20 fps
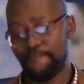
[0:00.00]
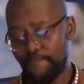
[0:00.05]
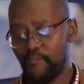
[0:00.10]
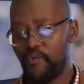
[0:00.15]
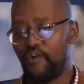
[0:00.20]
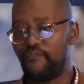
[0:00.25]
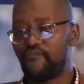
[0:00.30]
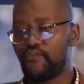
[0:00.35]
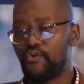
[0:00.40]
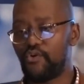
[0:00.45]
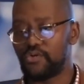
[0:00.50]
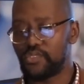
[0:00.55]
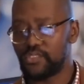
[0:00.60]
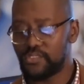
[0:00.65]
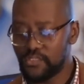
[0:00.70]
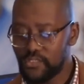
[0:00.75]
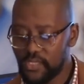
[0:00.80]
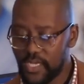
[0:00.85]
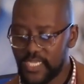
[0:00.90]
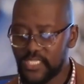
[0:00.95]
Of course,
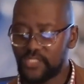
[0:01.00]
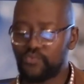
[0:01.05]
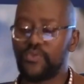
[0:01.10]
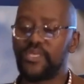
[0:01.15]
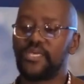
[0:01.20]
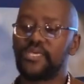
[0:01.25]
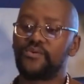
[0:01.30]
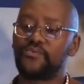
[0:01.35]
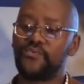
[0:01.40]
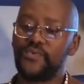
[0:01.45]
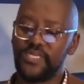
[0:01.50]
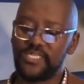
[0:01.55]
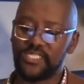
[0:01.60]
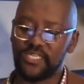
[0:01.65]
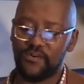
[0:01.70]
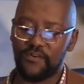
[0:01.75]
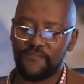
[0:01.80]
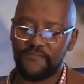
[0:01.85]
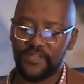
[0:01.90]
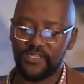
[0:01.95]
as we increase
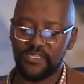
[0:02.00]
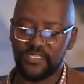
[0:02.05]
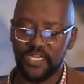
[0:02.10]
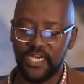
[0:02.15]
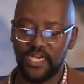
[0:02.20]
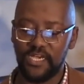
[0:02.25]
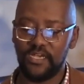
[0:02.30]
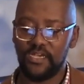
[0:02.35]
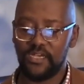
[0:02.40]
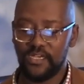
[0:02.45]
our filter,